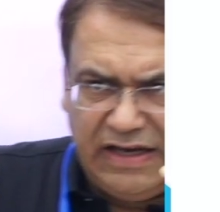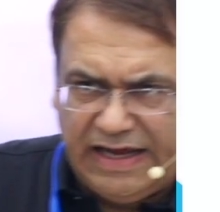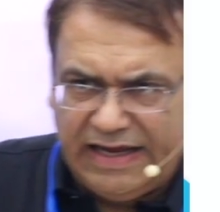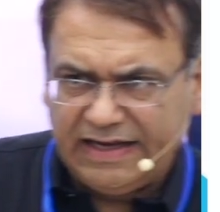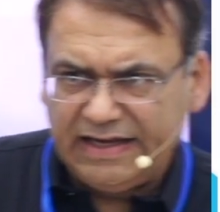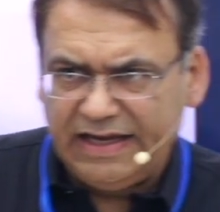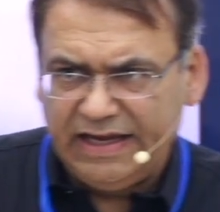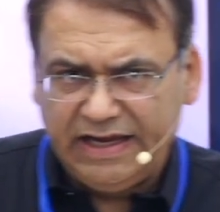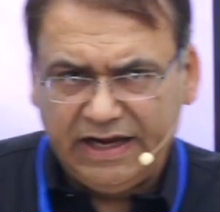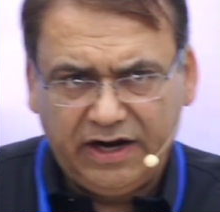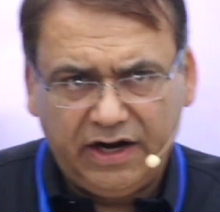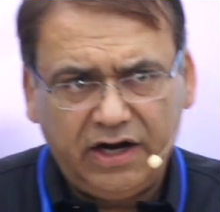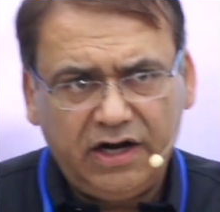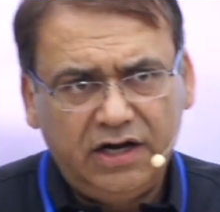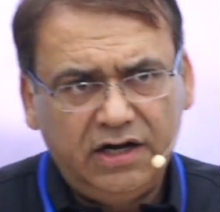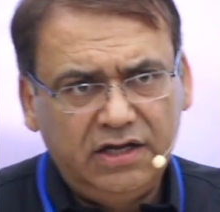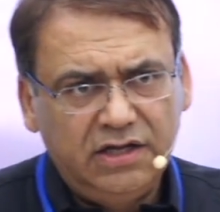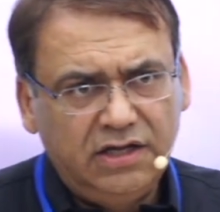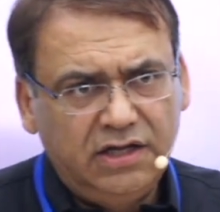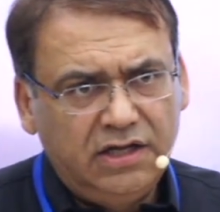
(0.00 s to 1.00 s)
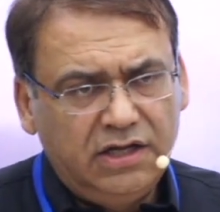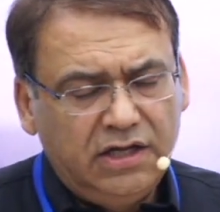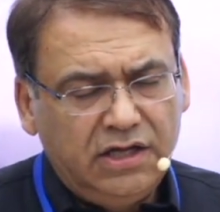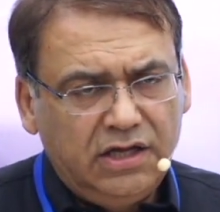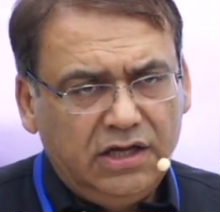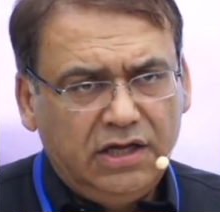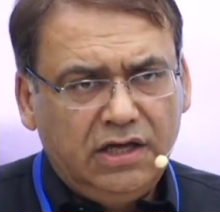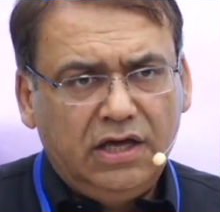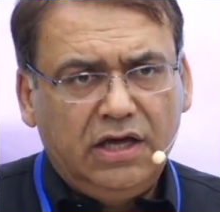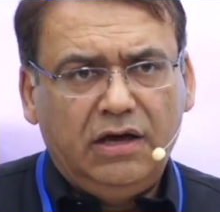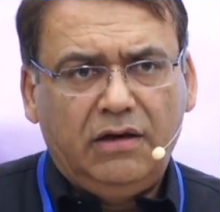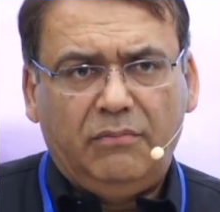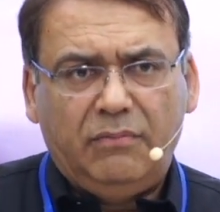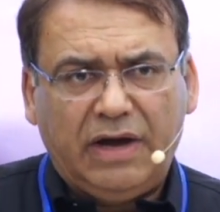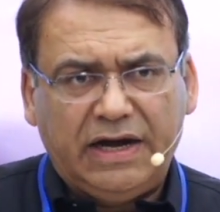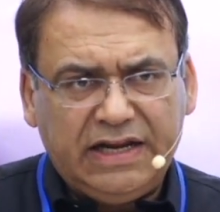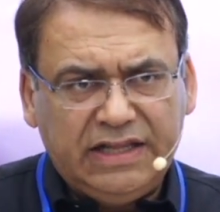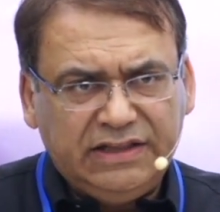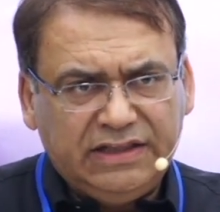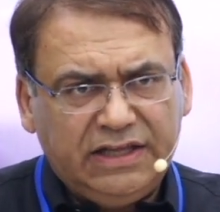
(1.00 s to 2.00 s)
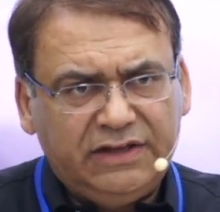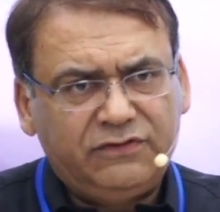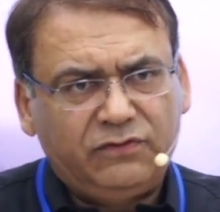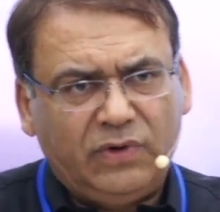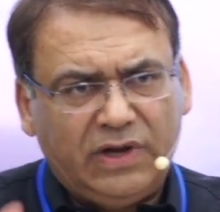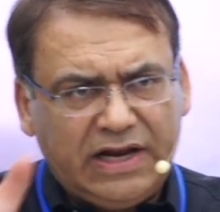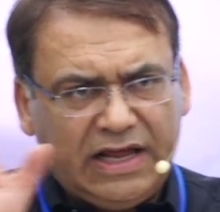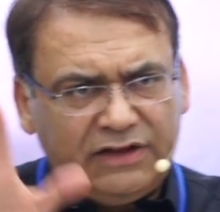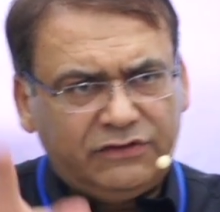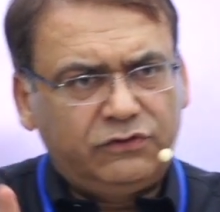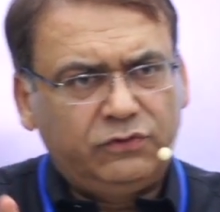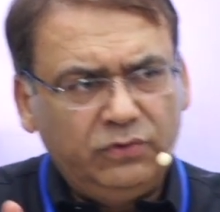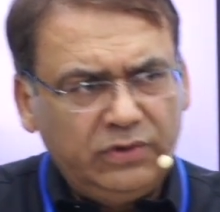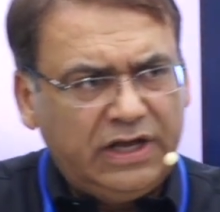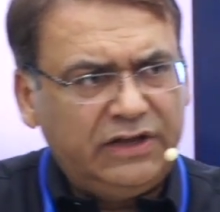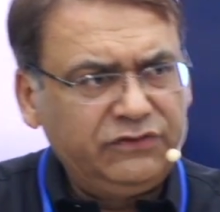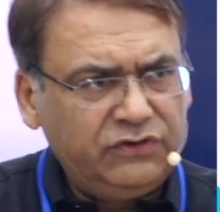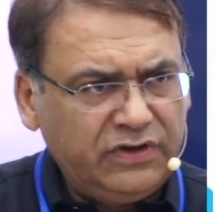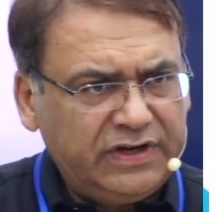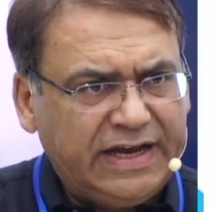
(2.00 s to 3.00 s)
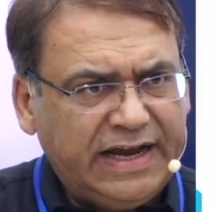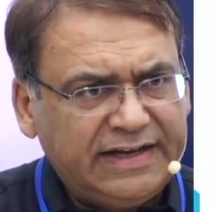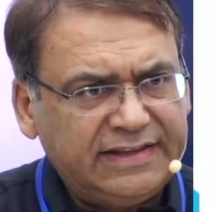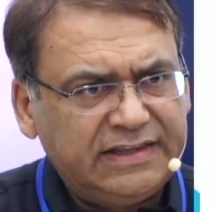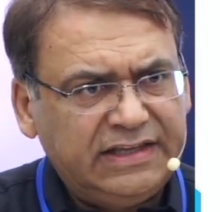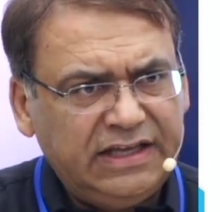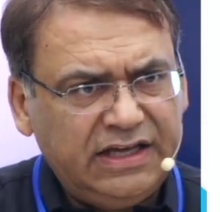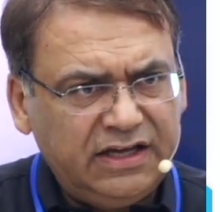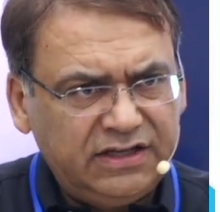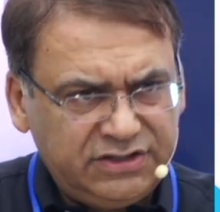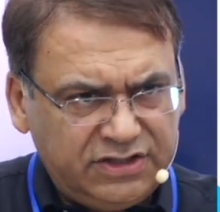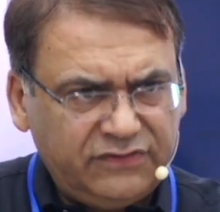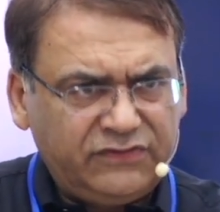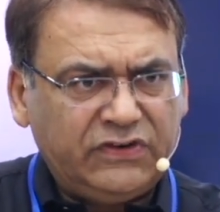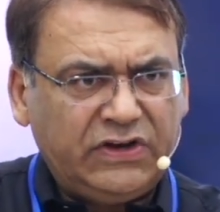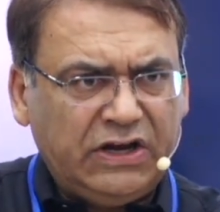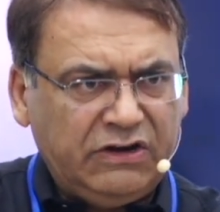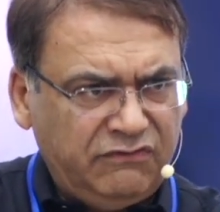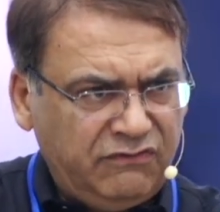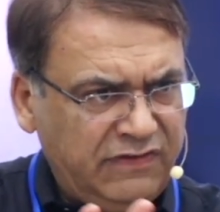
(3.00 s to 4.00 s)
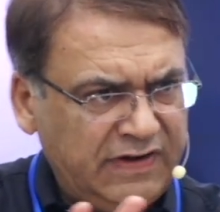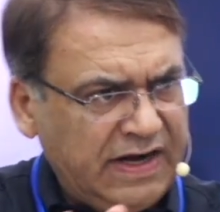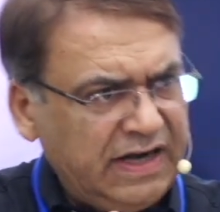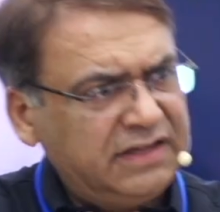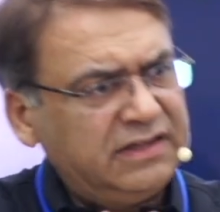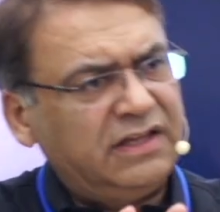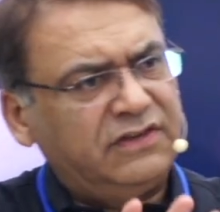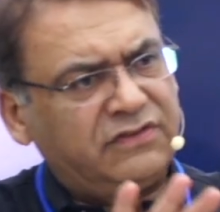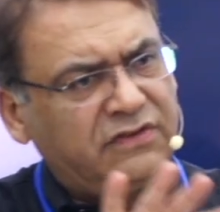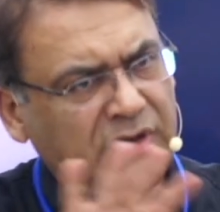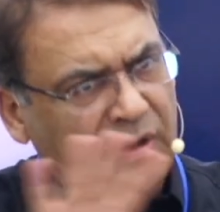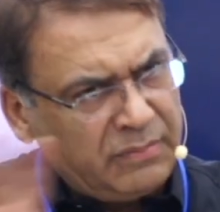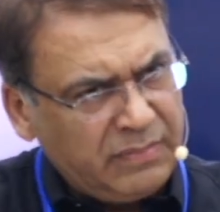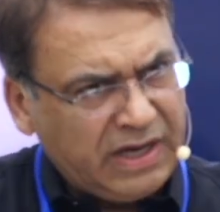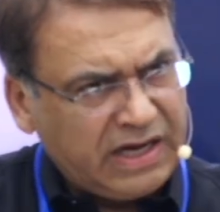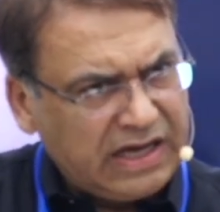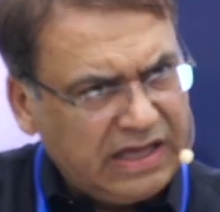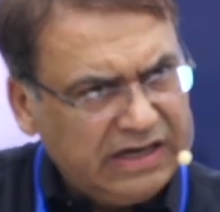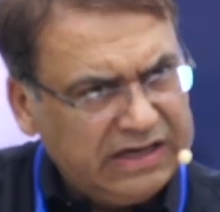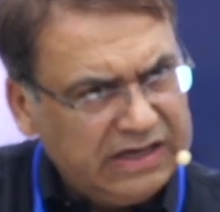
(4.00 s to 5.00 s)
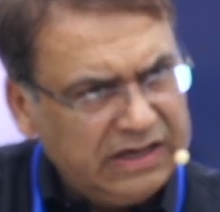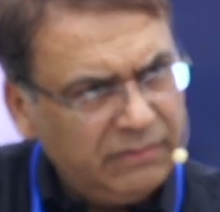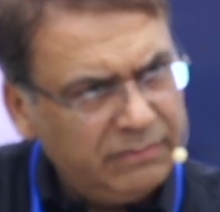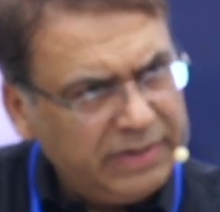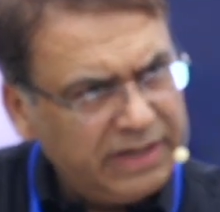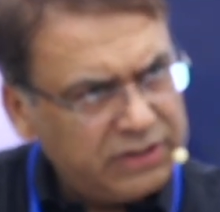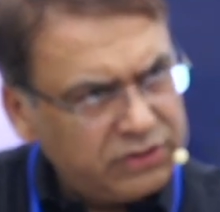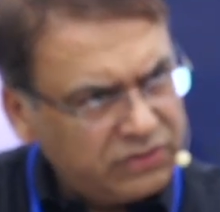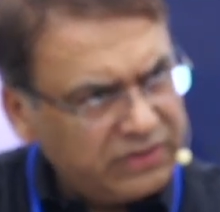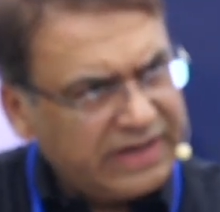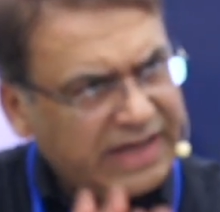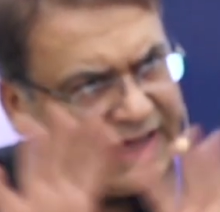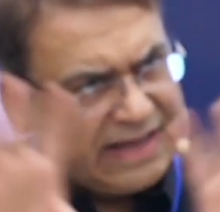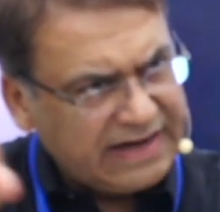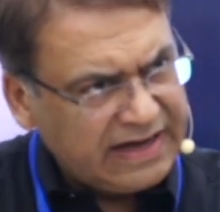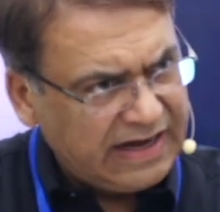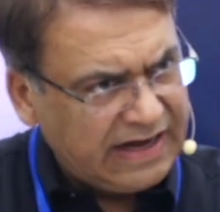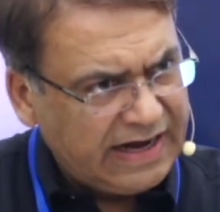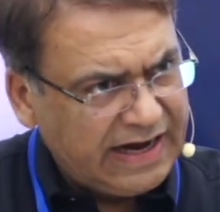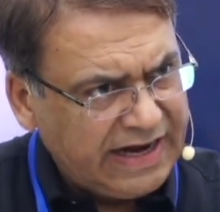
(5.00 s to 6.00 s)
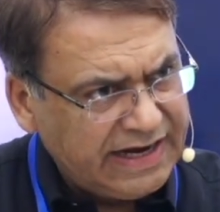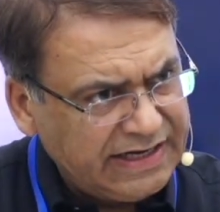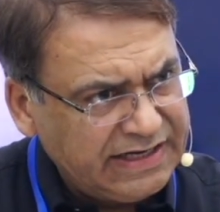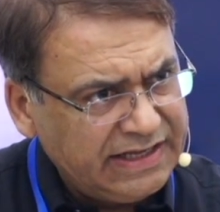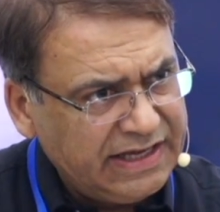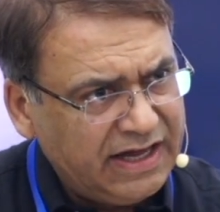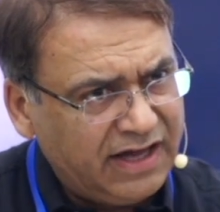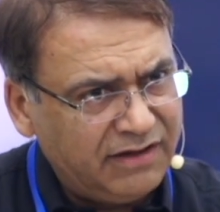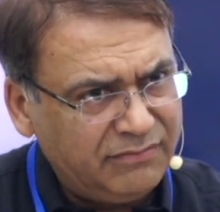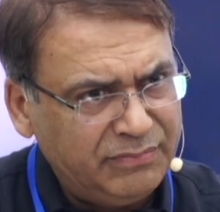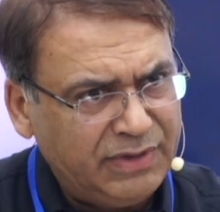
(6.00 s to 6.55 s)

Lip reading: like air, but in this one, as soon as you get there, just inflate the stomach a little bit to get an idea,